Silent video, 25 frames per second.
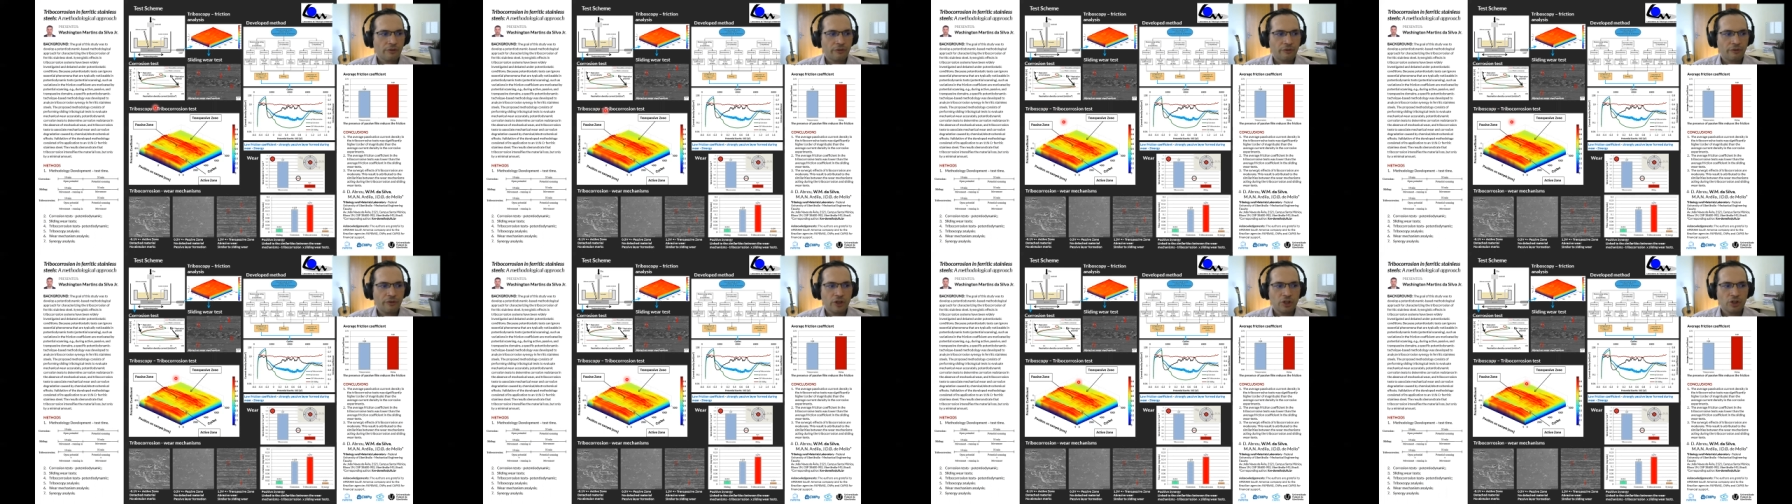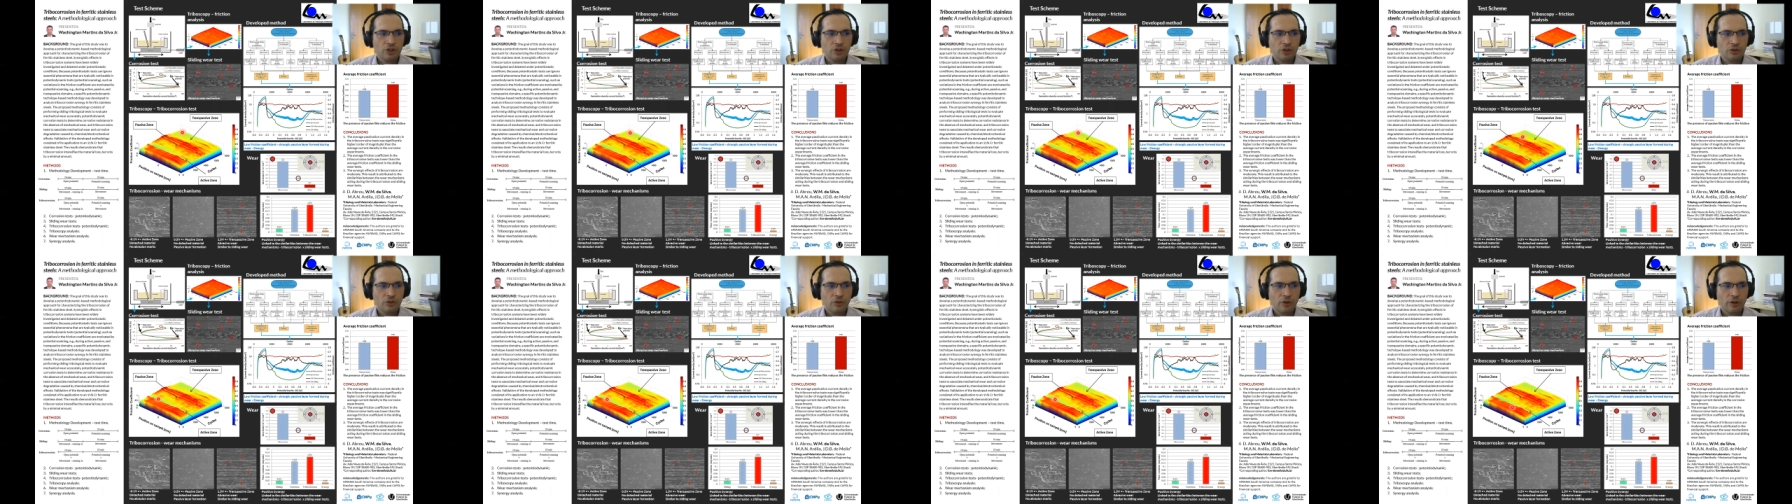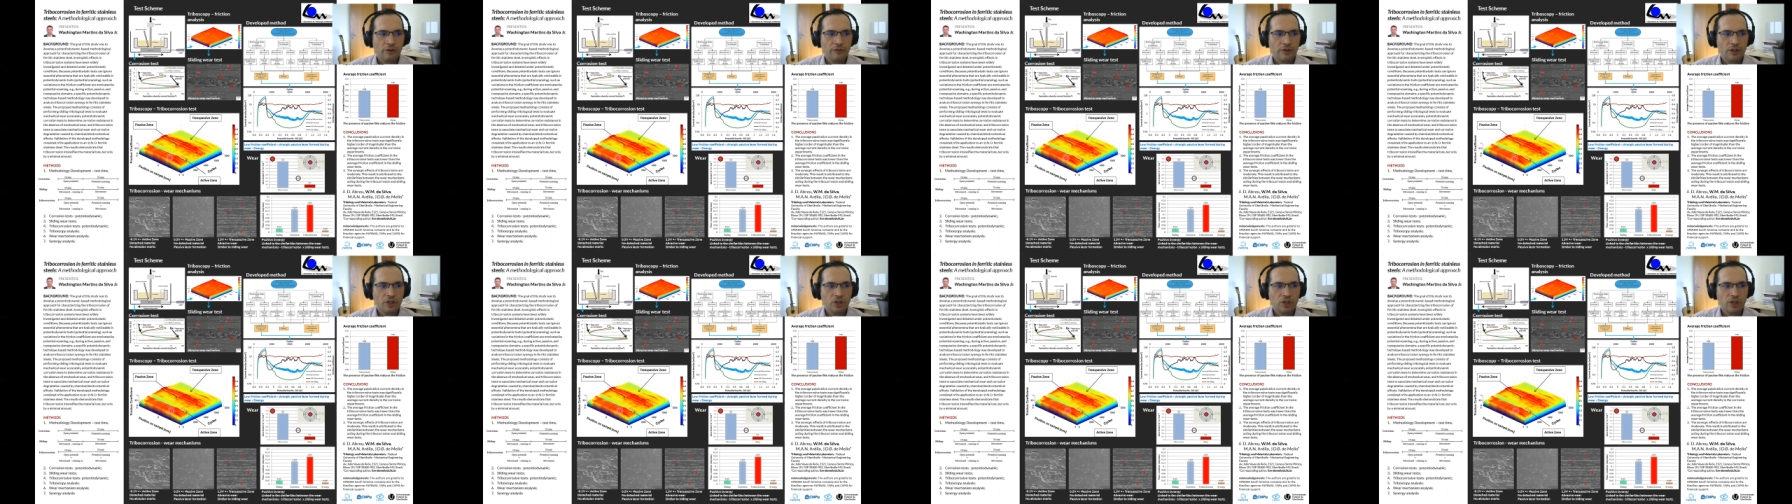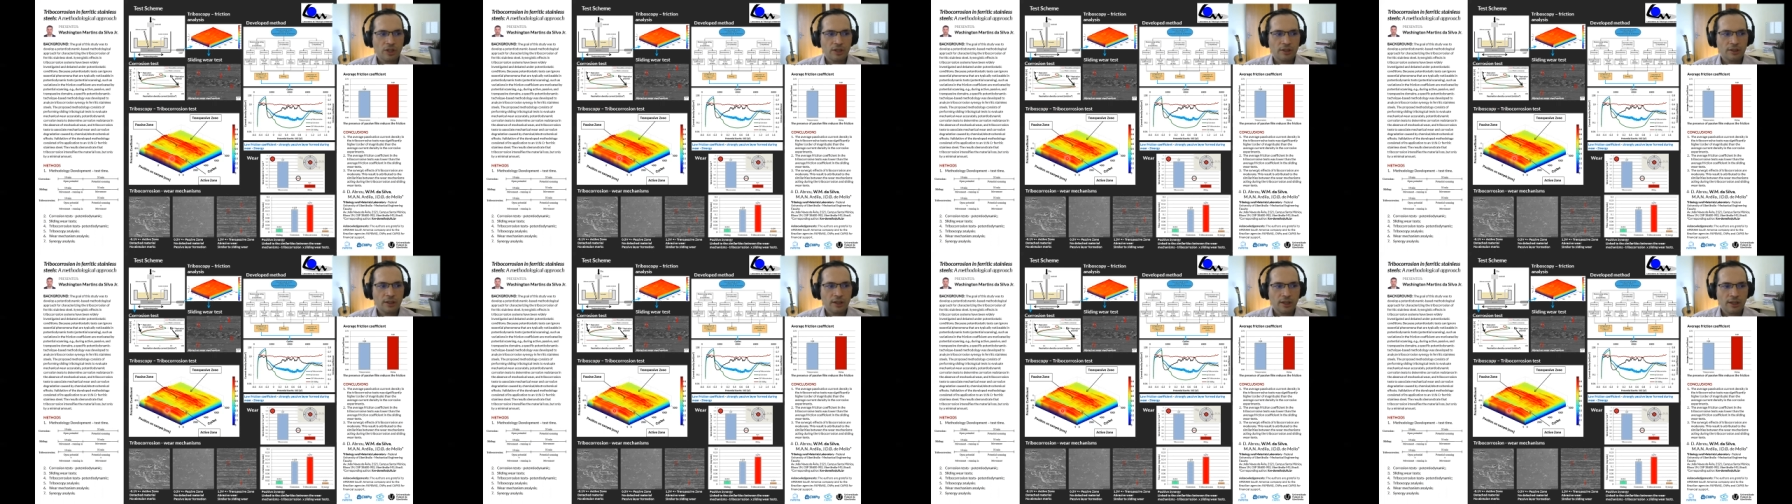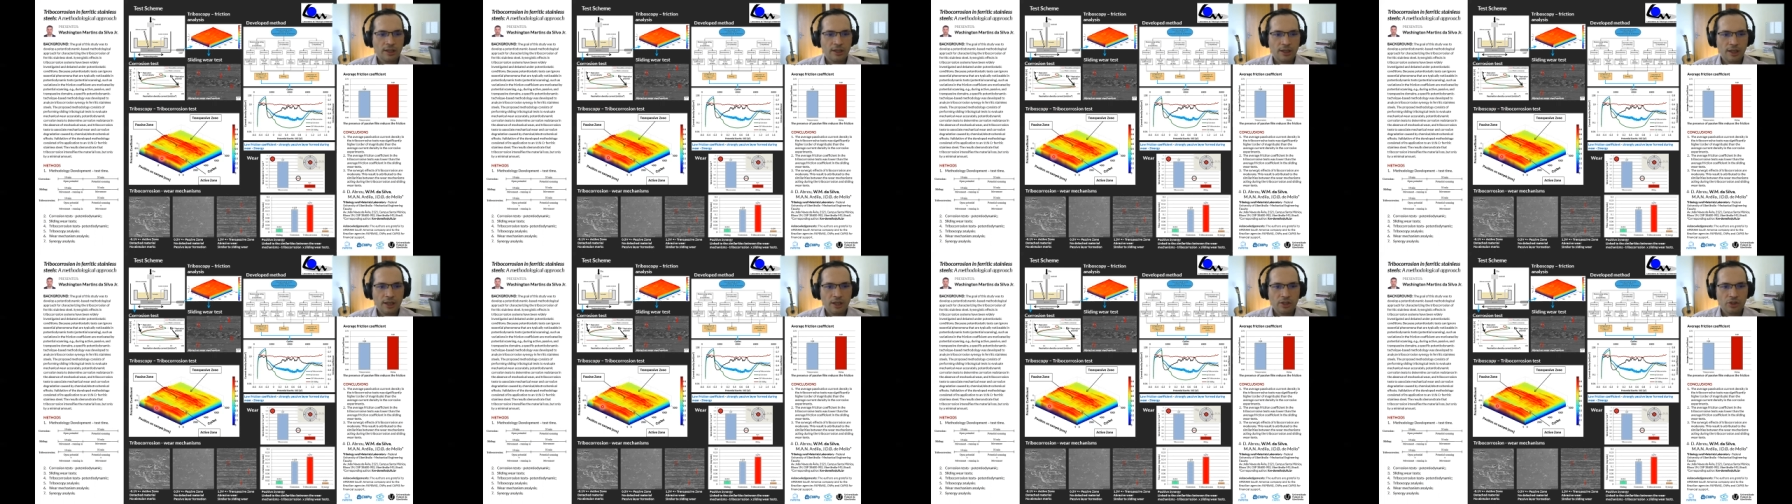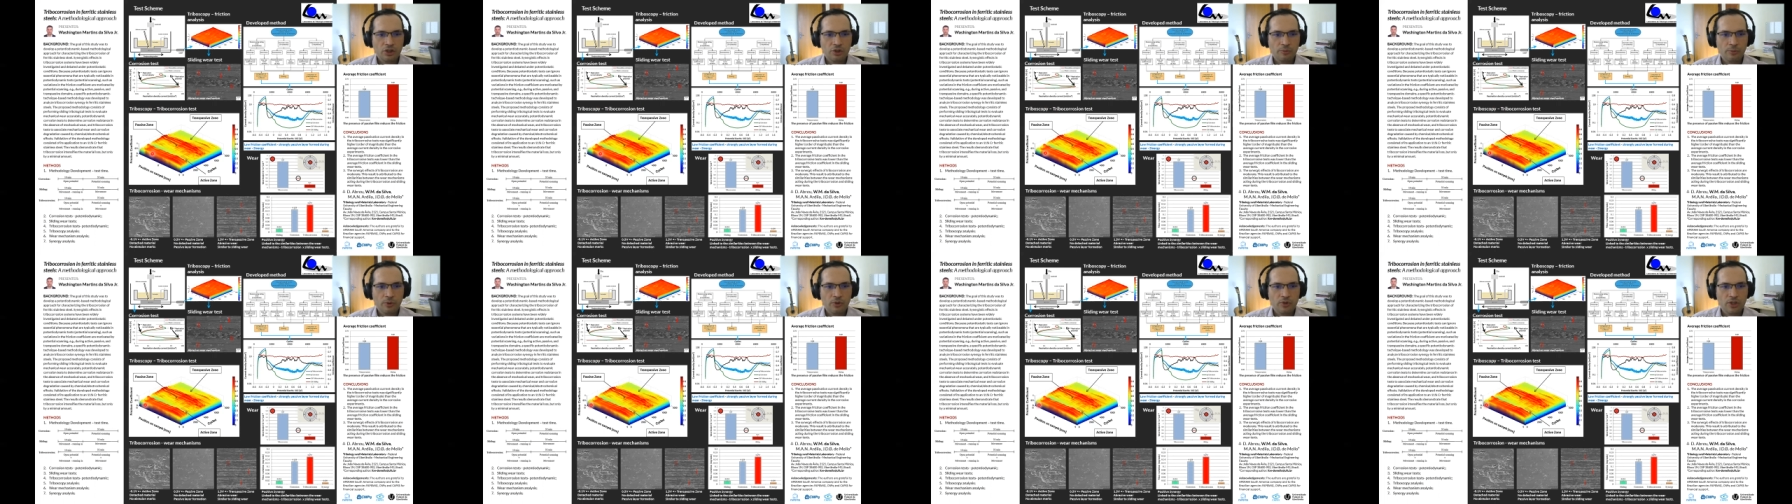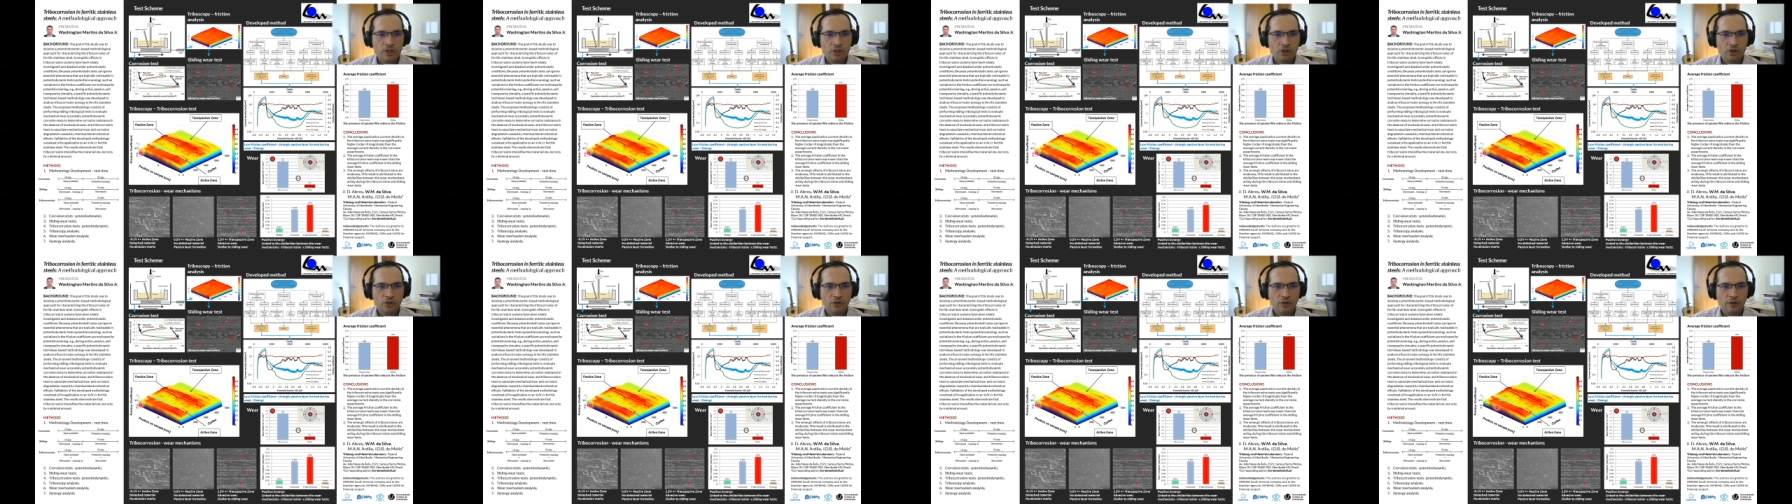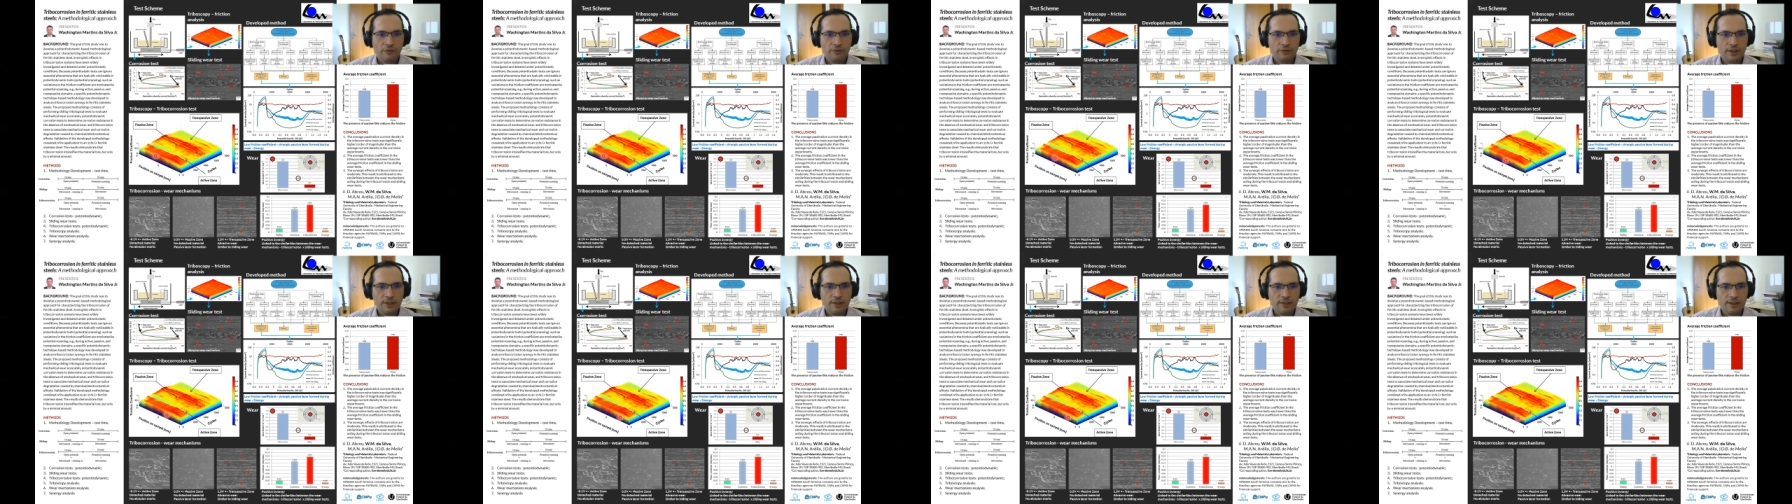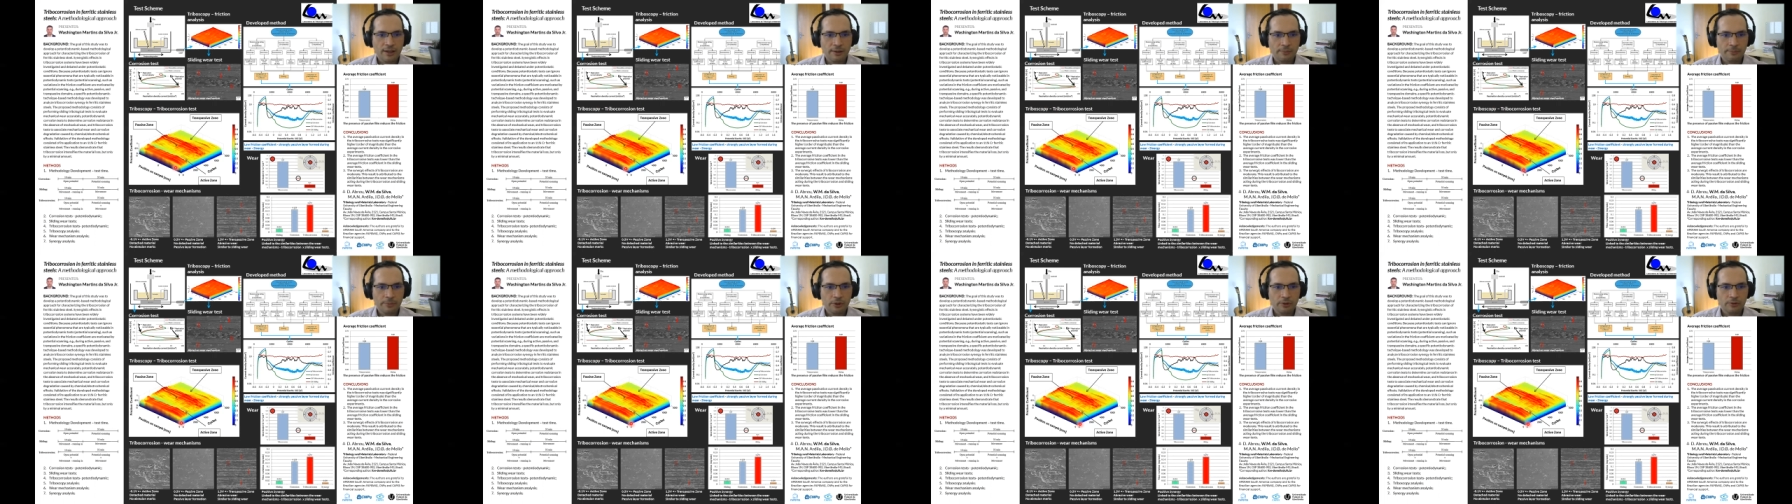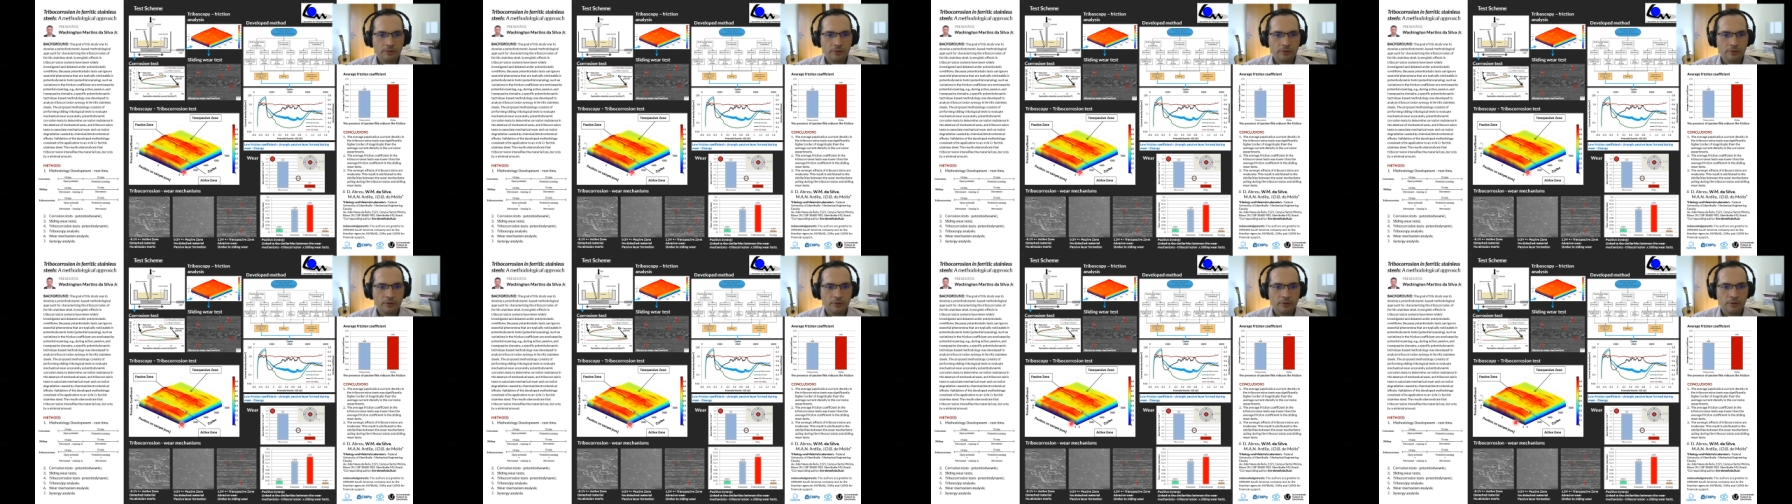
of friction coefficient in each position of the sample